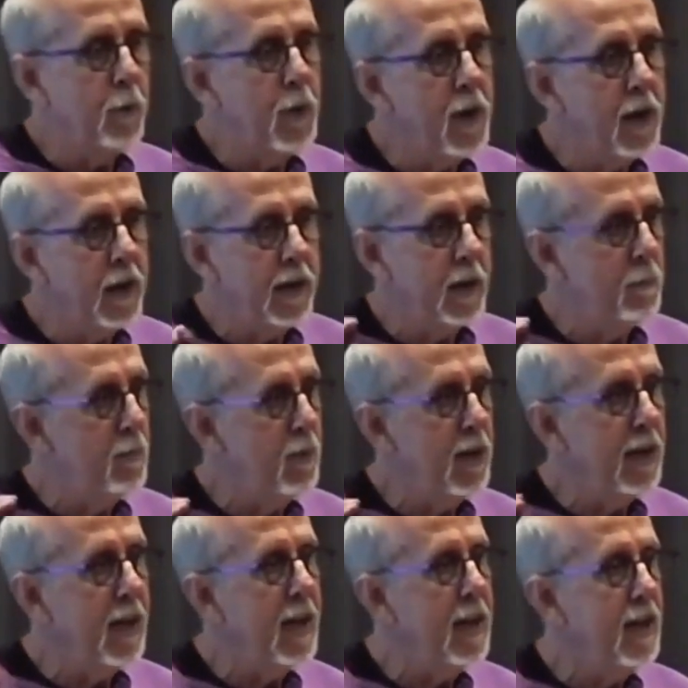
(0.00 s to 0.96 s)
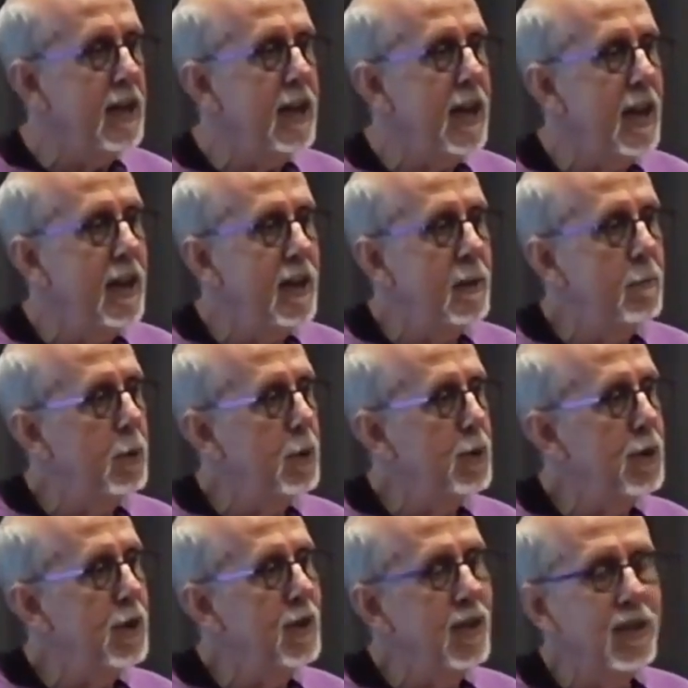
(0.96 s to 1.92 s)
we're not going to bring any
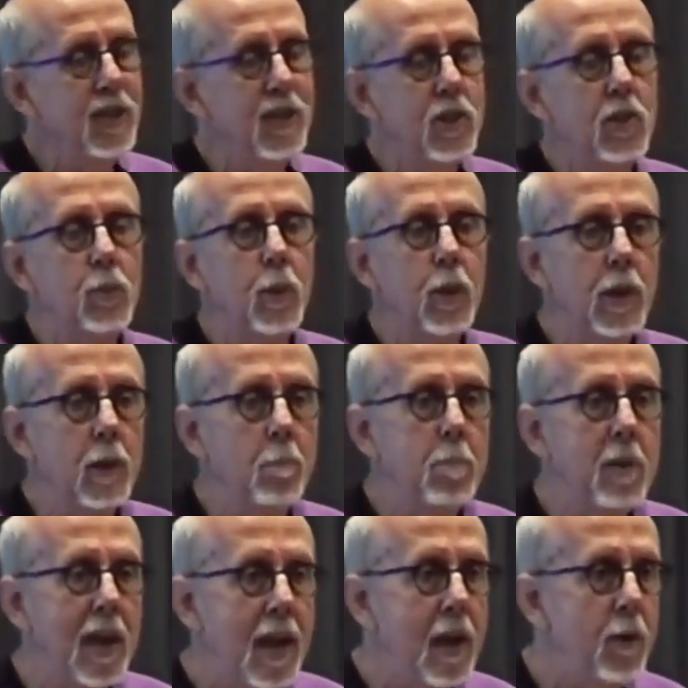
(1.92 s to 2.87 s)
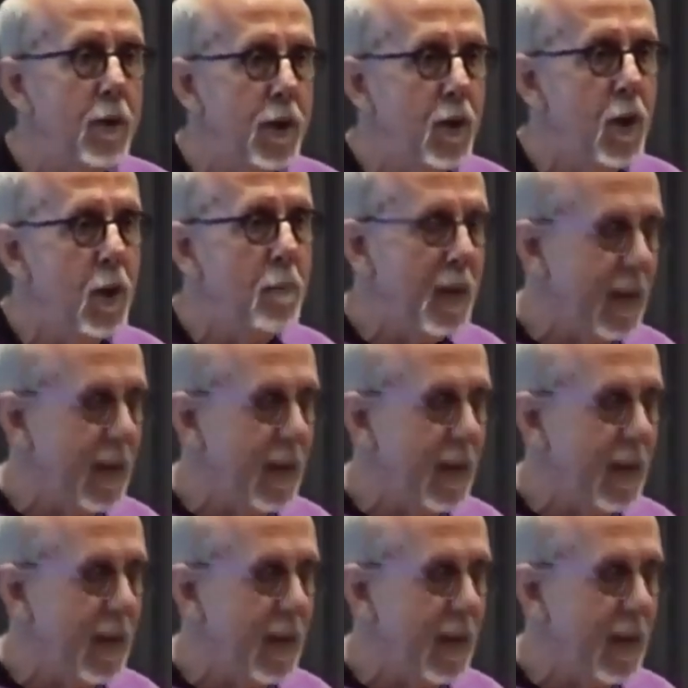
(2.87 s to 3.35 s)
animals into this. We're going to plow it all